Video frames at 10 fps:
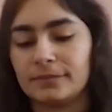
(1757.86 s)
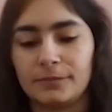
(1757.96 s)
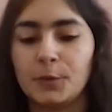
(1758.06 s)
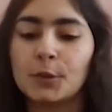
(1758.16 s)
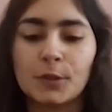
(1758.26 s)

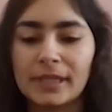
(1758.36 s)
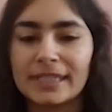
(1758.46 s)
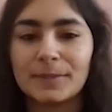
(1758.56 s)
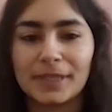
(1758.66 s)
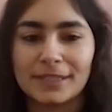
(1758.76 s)
Porto and
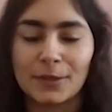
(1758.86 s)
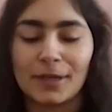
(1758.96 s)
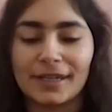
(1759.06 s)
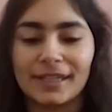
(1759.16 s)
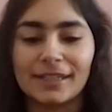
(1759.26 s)
Lisbon is
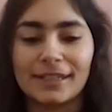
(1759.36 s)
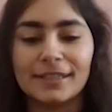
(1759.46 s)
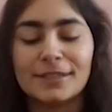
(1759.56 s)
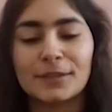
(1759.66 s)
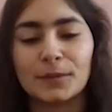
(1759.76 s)
already
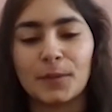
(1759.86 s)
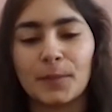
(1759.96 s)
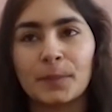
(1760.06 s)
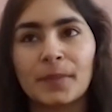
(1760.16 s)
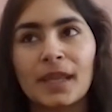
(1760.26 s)
done.
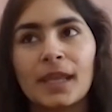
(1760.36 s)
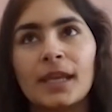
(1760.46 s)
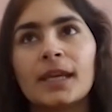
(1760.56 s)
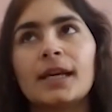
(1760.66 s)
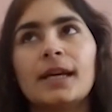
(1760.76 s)
So
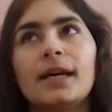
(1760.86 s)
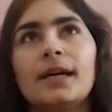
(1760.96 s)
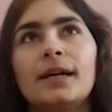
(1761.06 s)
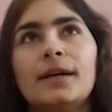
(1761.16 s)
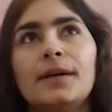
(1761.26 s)

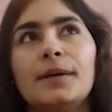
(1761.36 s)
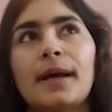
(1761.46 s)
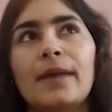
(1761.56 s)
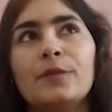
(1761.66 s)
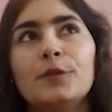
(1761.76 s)

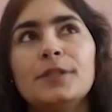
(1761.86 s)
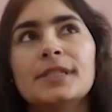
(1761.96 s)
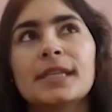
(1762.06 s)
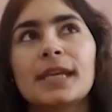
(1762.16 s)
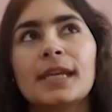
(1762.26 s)
I would
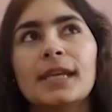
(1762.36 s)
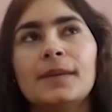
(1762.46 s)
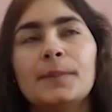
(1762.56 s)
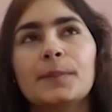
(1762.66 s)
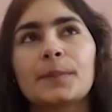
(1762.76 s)

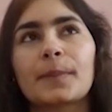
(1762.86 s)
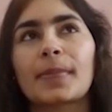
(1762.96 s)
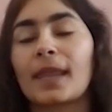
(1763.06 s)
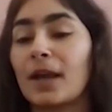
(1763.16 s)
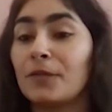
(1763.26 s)
say
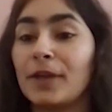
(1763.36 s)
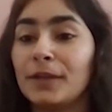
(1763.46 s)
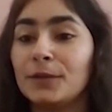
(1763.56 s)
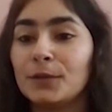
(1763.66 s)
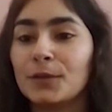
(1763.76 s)

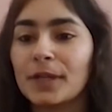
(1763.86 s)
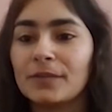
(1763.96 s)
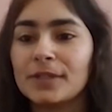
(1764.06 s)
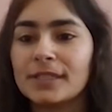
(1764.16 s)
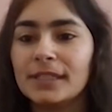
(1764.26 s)
Aveiro you
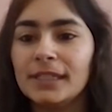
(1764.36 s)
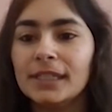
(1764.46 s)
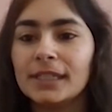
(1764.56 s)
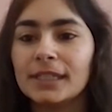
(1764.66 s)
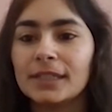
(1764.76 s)
can visit,